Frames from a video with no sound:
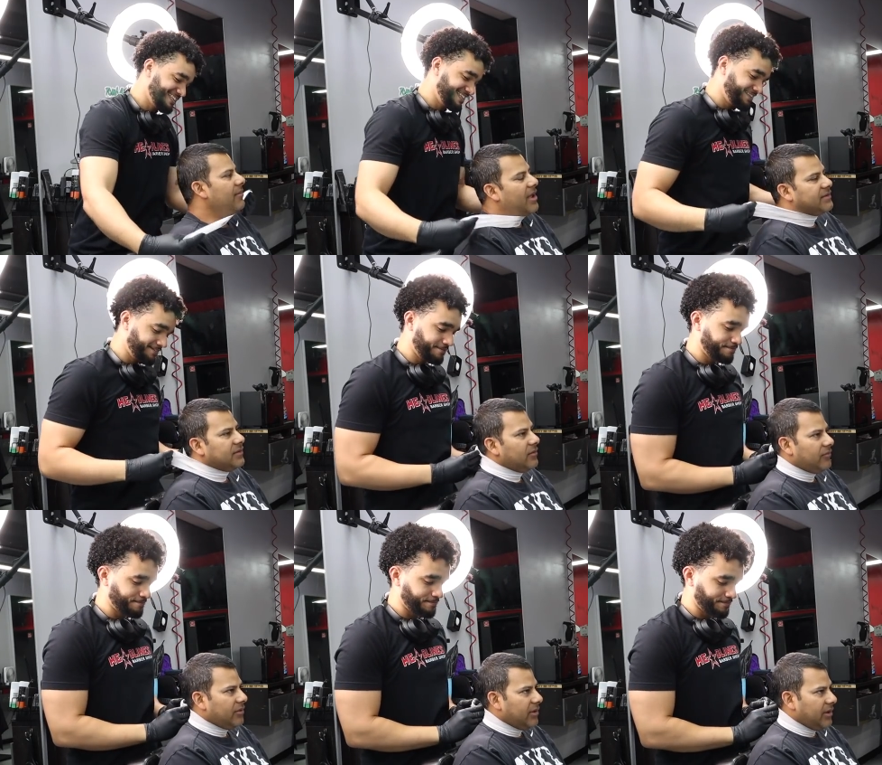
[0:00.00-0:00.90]
Speaker 1: Masks
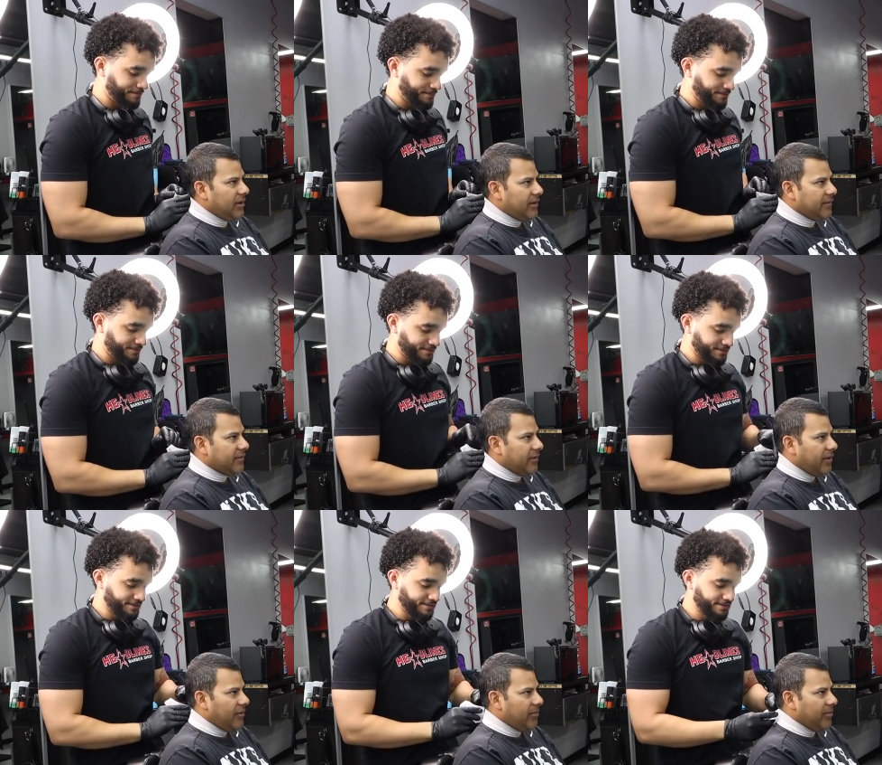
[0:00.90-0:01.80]
aren't really going to necessarily
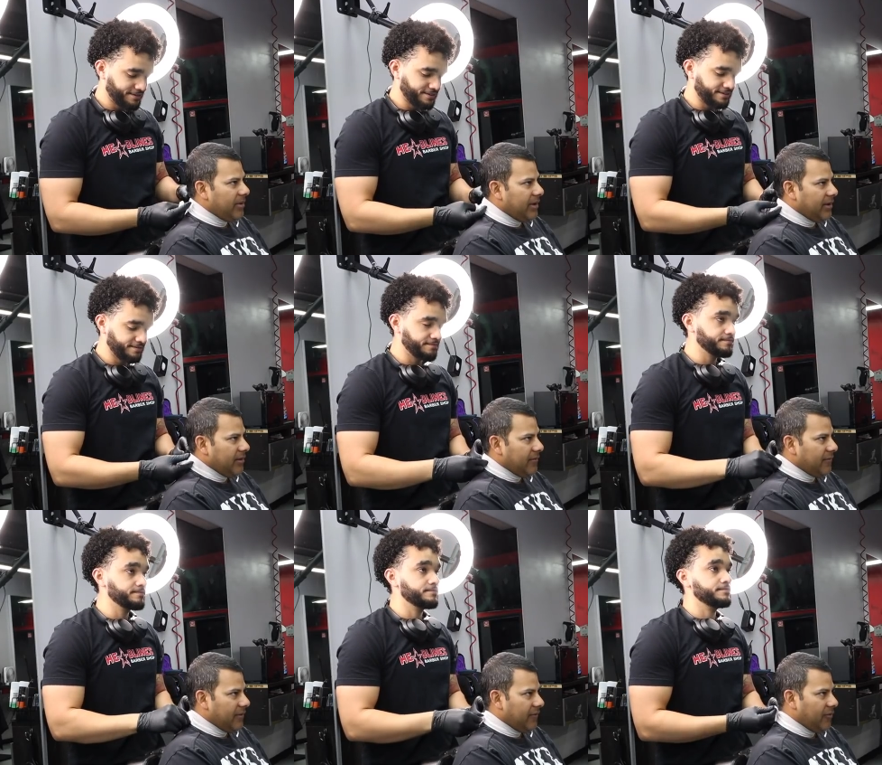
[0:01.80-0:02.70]
help. I mean, again,
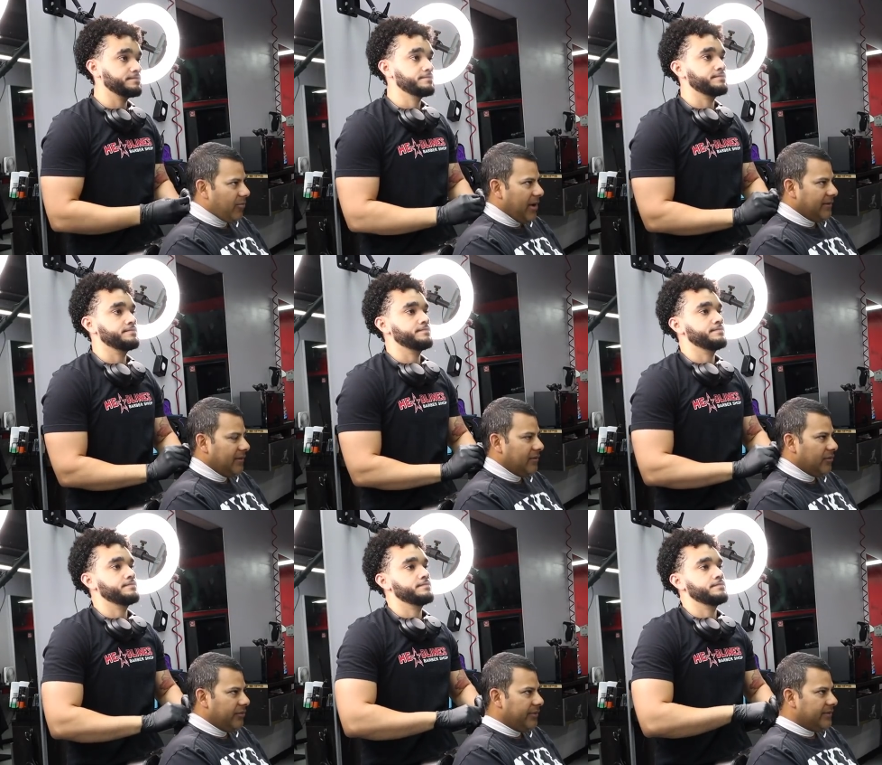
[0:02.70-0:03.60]
if you're practicing
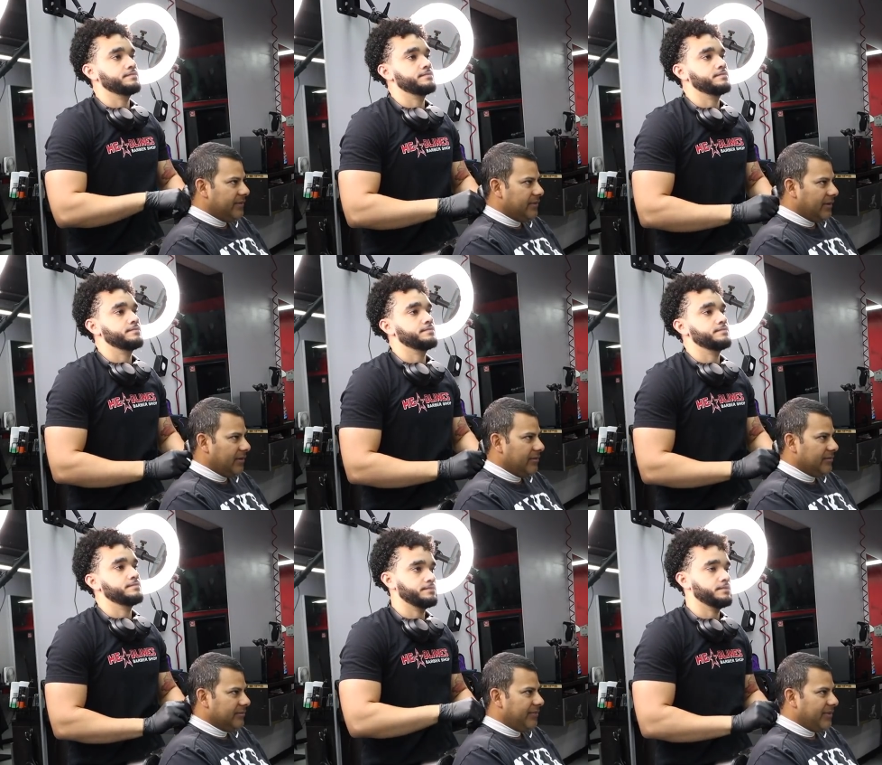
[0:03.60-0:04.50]
social distancing.
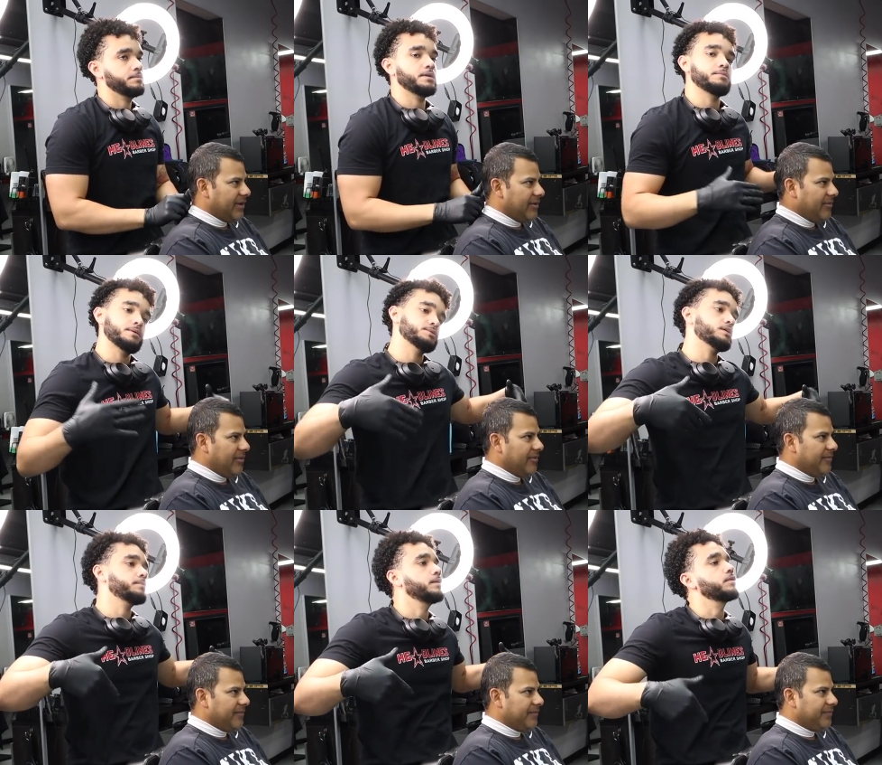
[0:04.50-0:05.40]
Speaker 2: But I'm
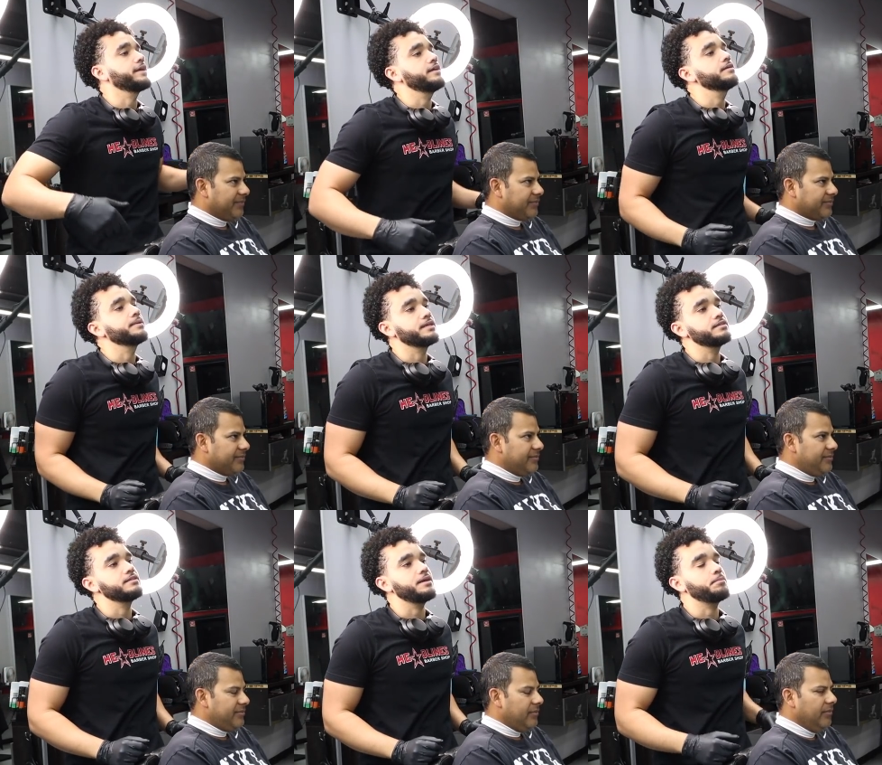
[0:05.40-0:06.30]
talking about right here,
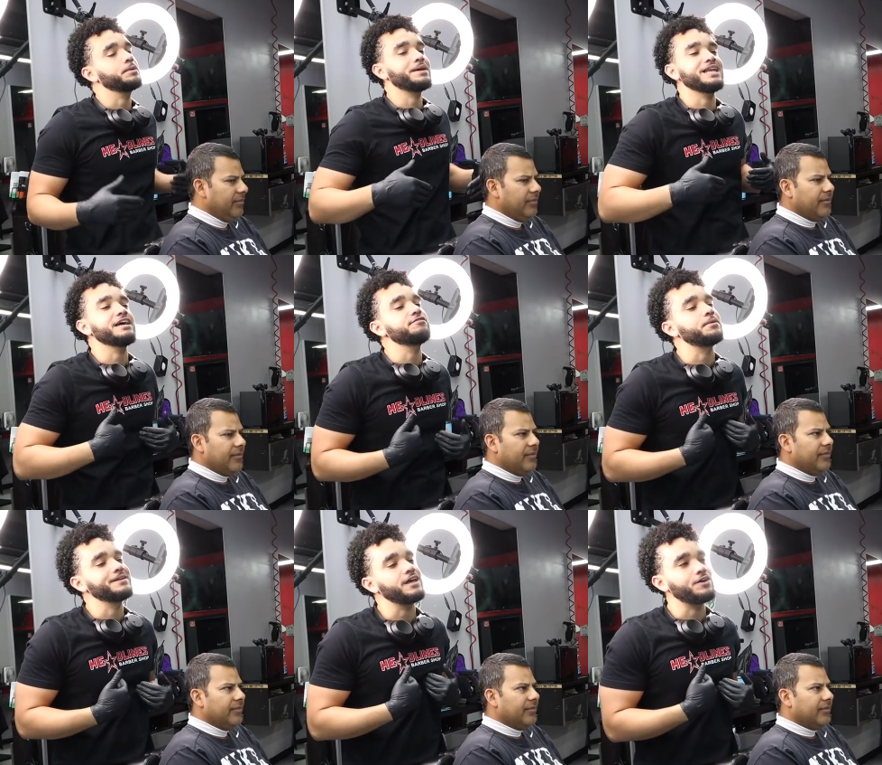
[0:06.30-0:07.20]
man. I'm putting my life
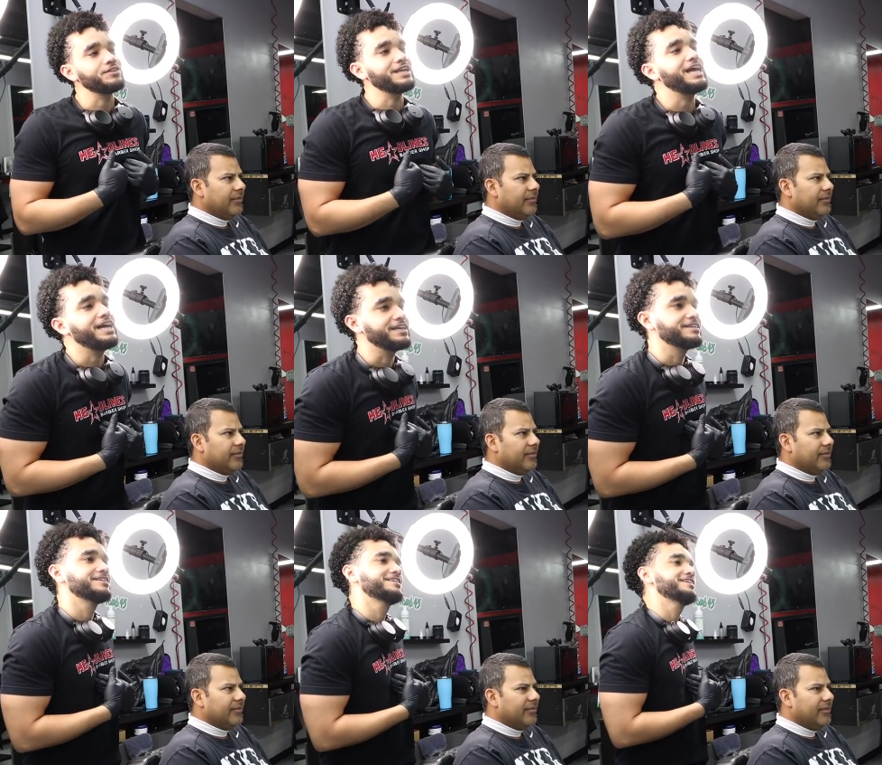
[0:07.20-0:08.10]
on the line.
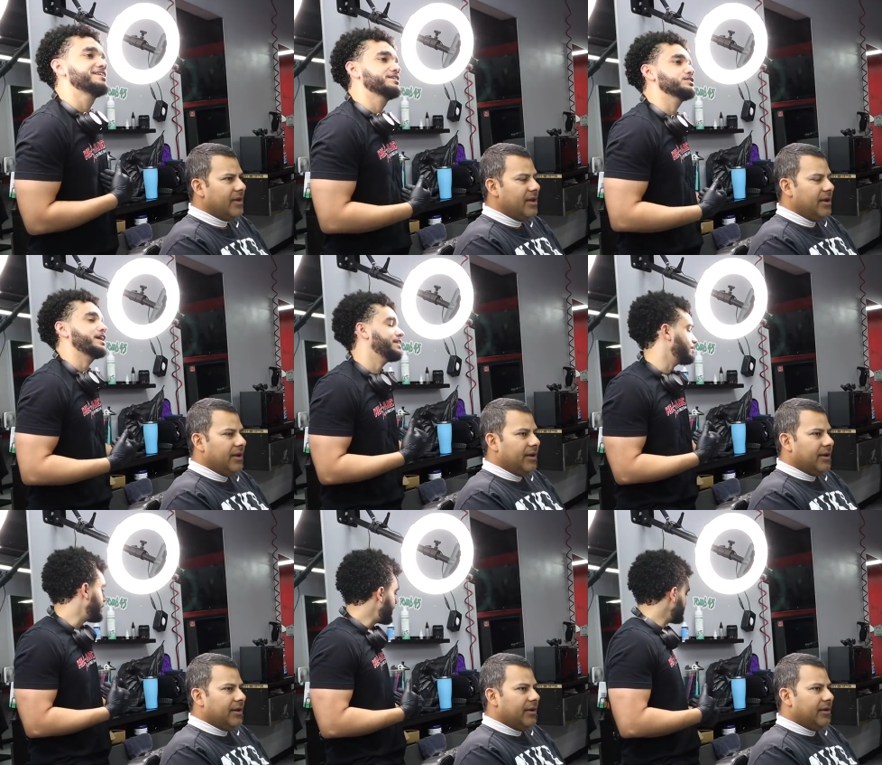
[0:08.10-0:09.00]
Speaker 1: Should I
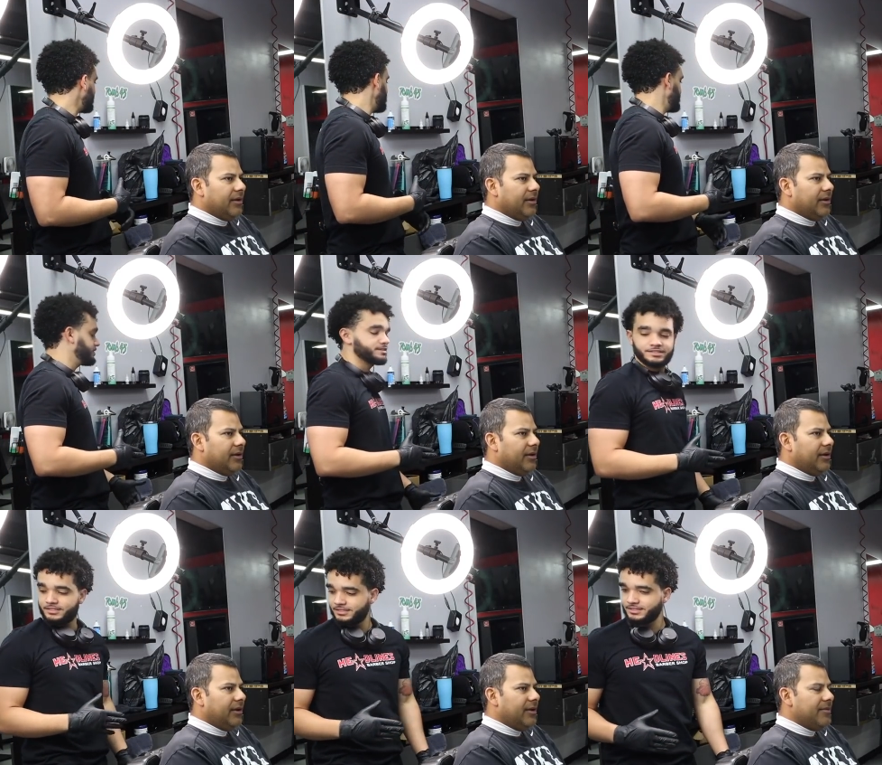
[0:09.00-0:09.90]
Speaker 2: have a mask on?
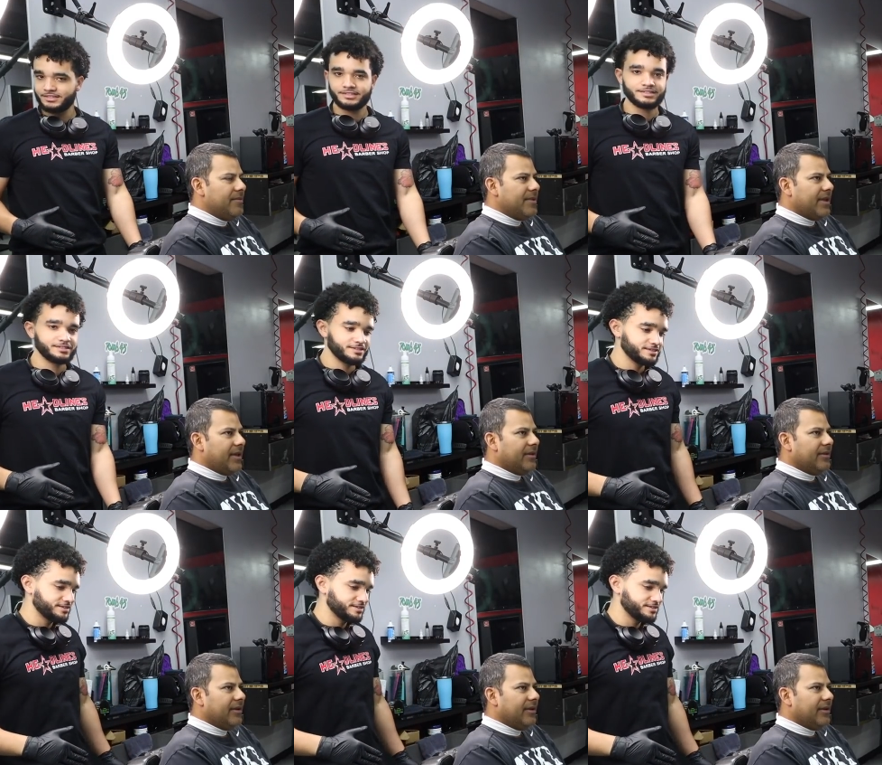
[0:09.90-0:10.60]
Speaker 1: Yeah, I mean, again,